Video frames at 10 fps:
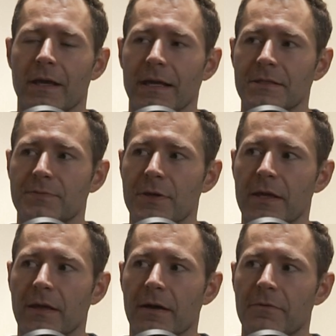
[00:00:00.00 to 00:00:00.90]
as
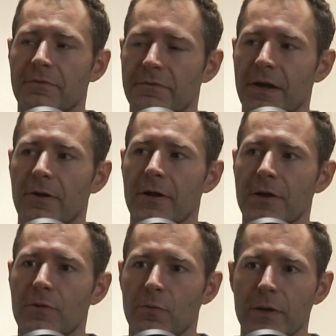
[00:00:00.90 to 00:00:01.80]
being a
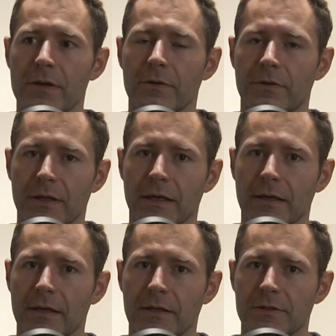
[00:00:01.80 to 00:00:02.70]
very real
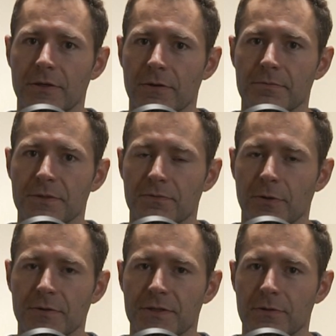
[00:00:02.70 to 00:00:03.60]
thing in terms of
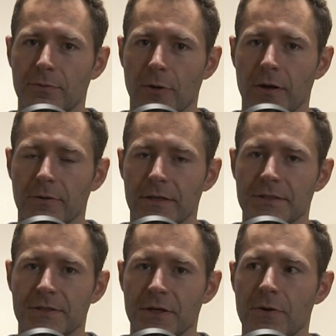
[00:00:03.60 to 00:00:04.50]
personal progress.
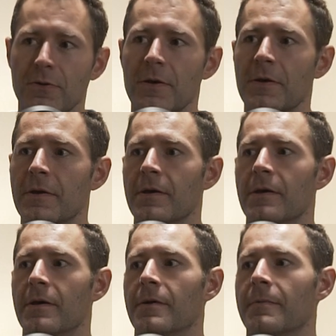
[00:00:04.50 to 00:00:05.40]
So
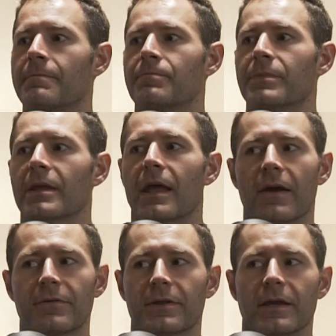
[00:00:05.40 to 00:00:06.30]

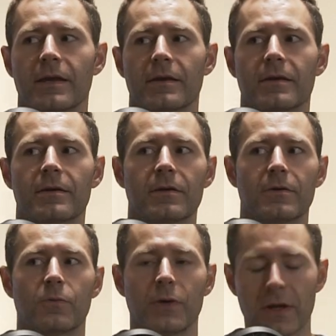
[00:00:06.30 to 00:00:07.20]
everything
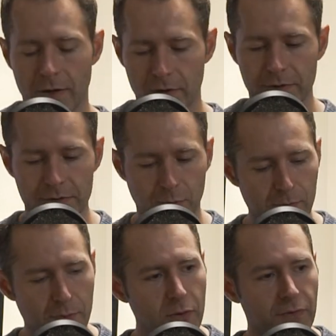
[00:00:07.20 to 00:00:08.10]
we're
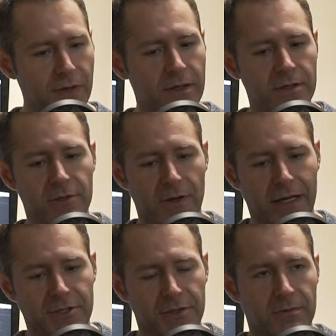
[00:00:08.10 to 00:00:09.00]
moving in a
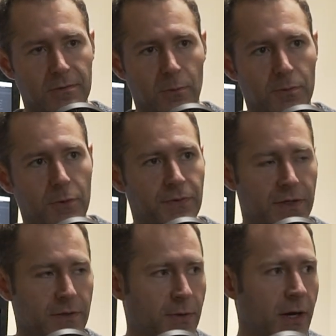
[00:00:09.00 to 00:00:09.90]
direction. We're moving
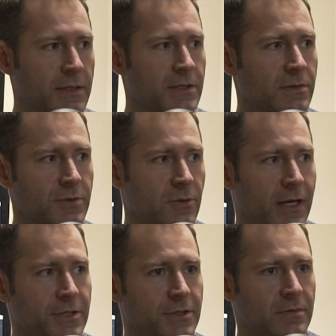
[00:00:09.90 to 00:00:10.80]
in a positive
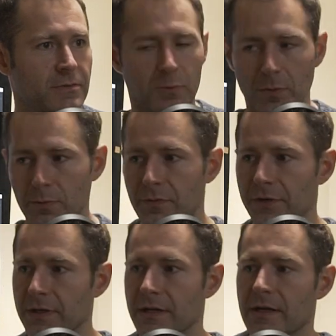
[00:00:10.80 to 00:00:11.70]
direction. We're
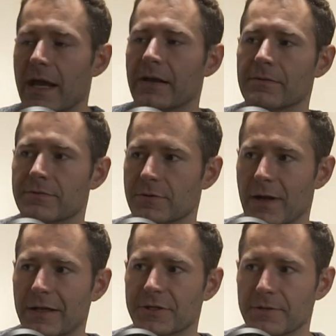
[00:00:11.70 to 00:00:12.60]
moving in a negative
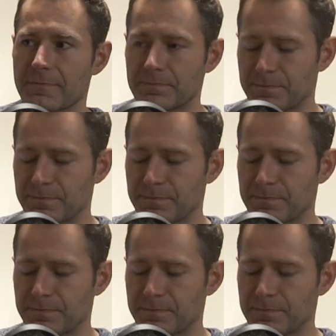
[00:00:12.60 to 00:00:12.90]
direction.